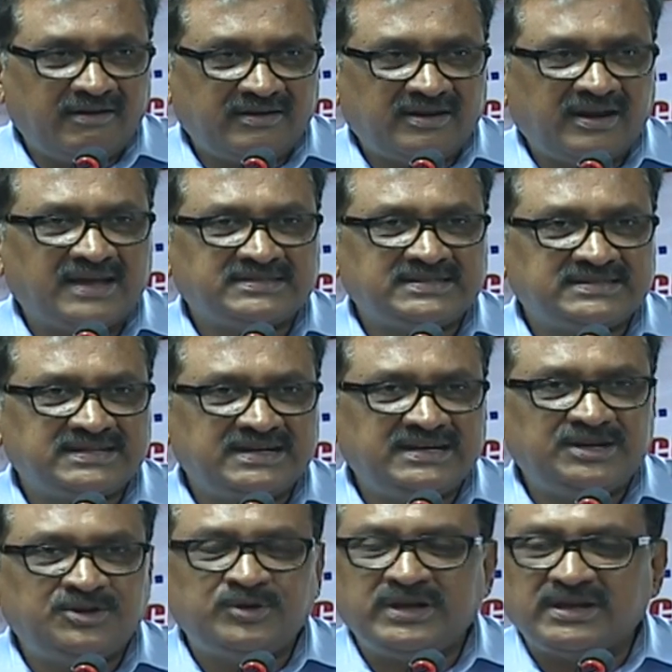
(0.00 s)
classes and
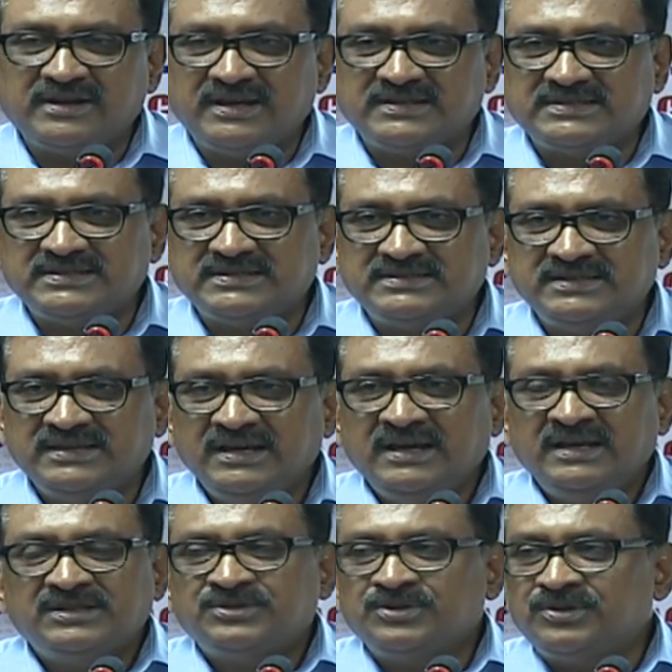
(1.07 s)
day-to-day classes.
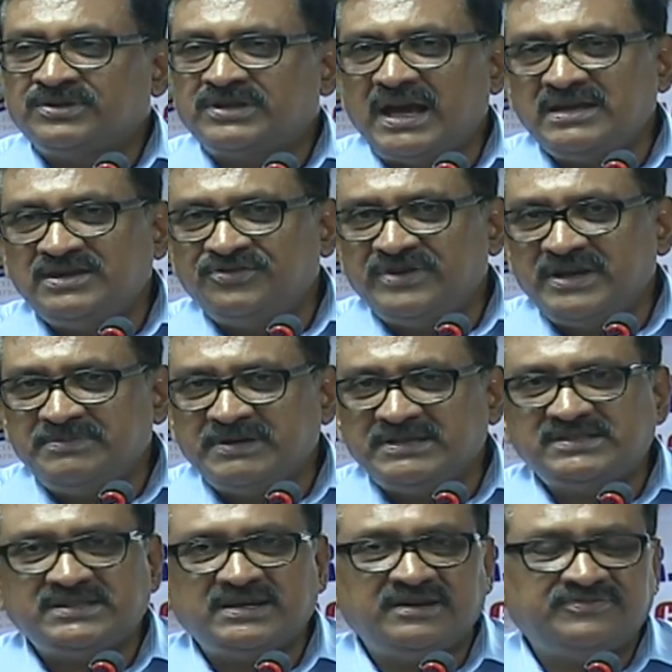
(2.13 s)
So thank you very
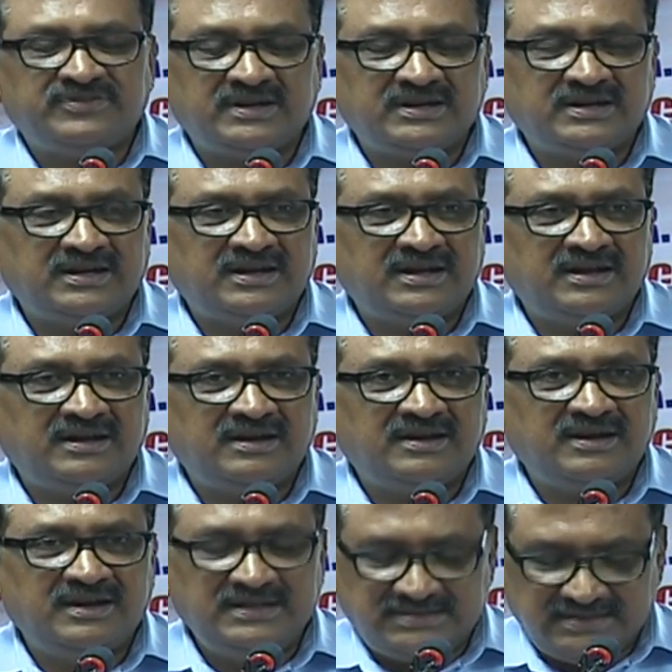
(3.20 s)
much
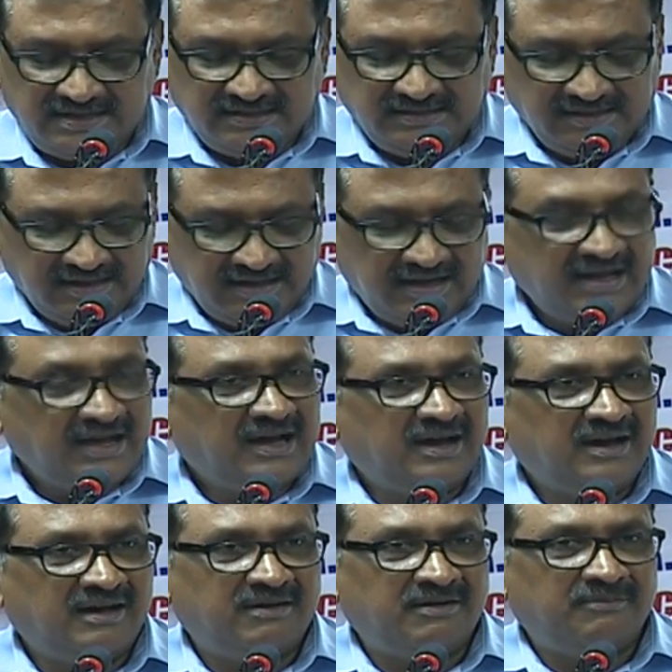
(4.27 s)
for listening.
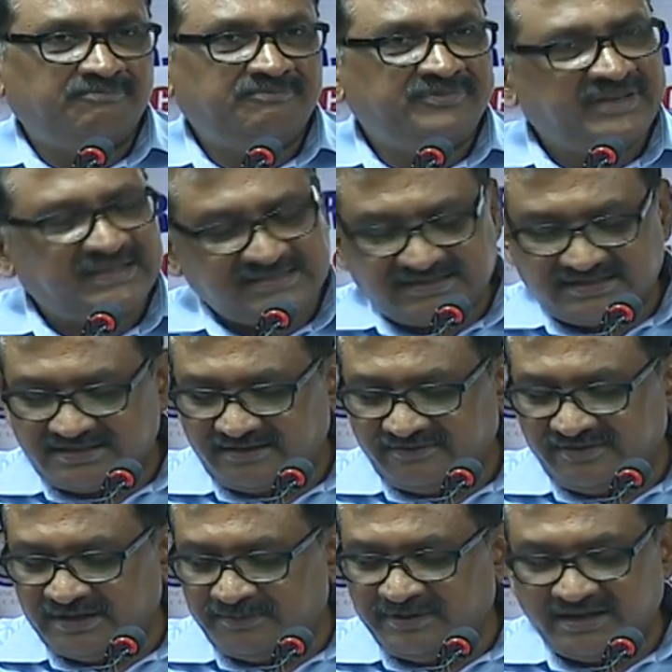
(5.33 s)
Yes,
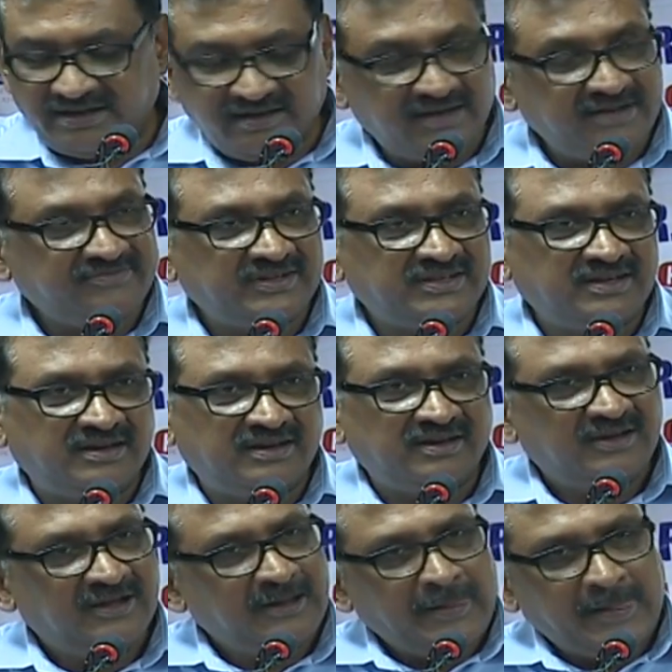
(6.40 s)
we'll be here for
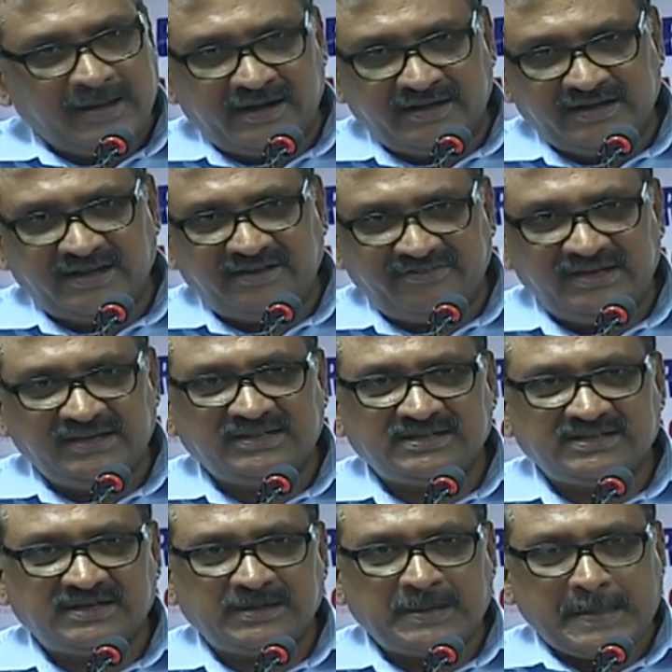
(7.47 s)
the entire week.
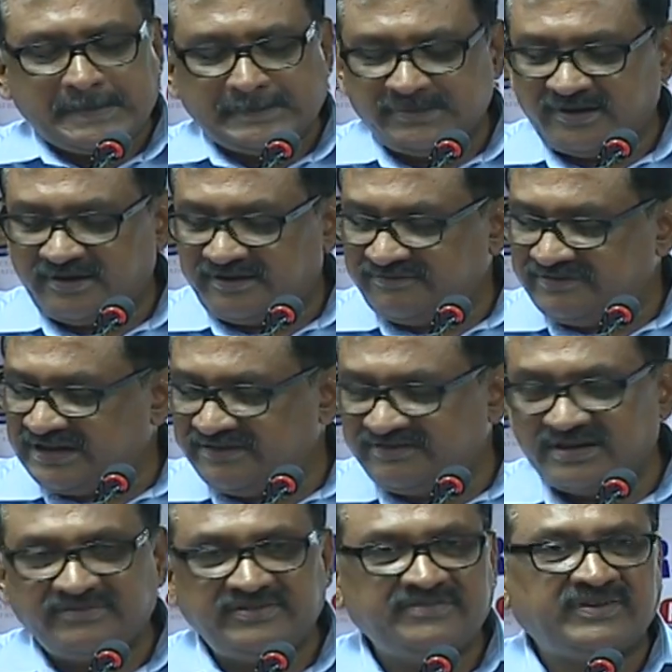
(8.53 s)

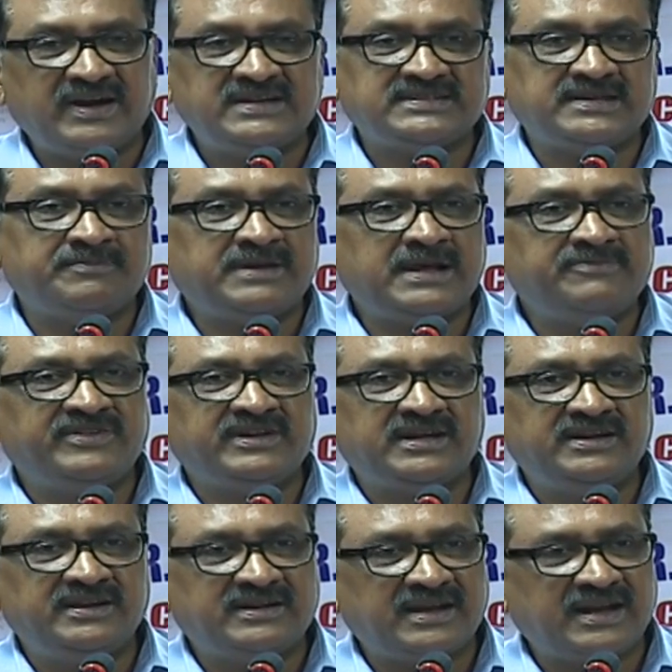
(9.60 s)
Whenever we find some time, we
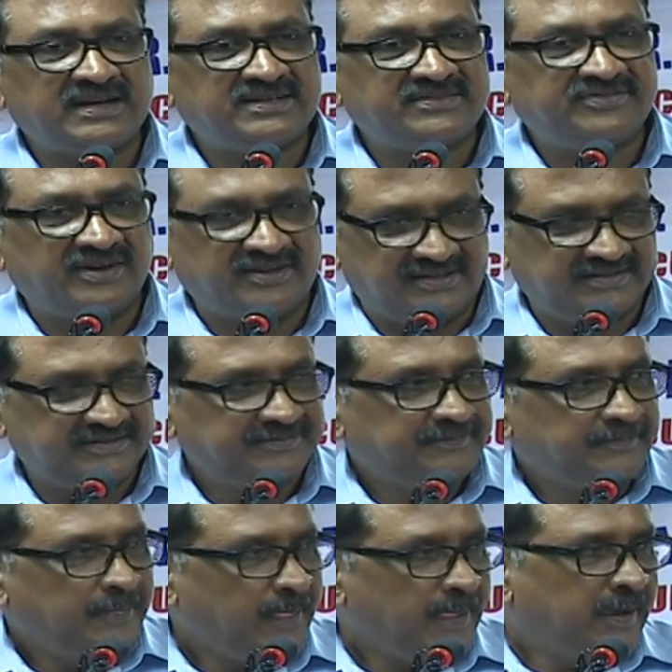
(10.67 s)
can interact further.
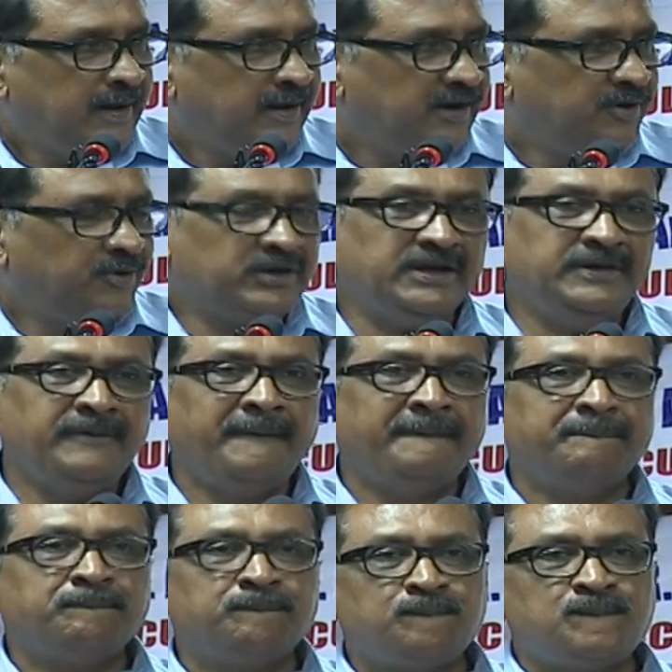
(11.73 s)
Okay,
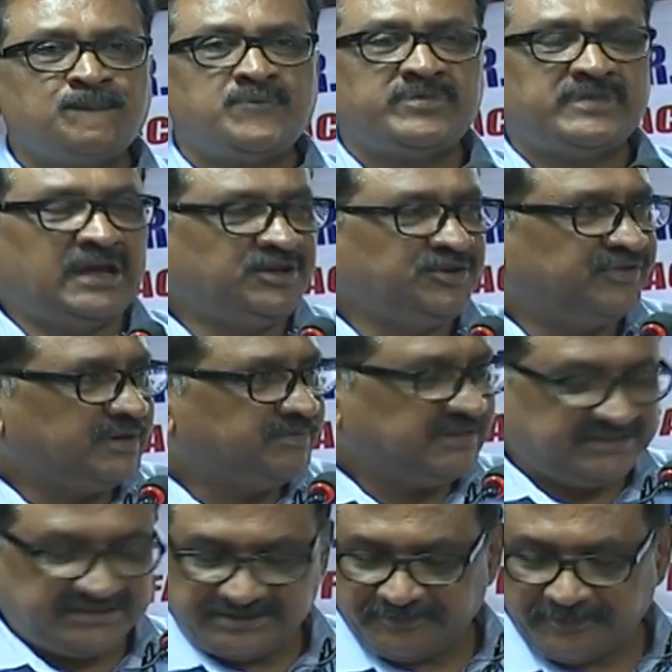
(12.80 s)
thank you very
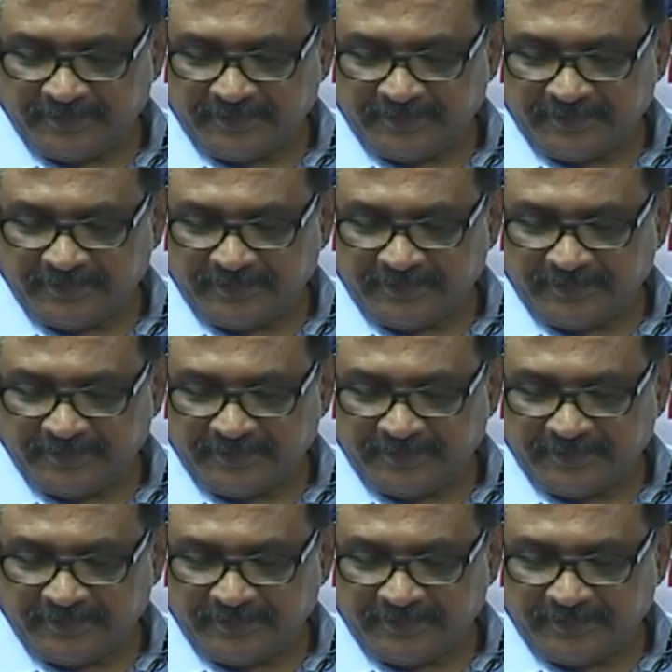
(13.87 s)
much.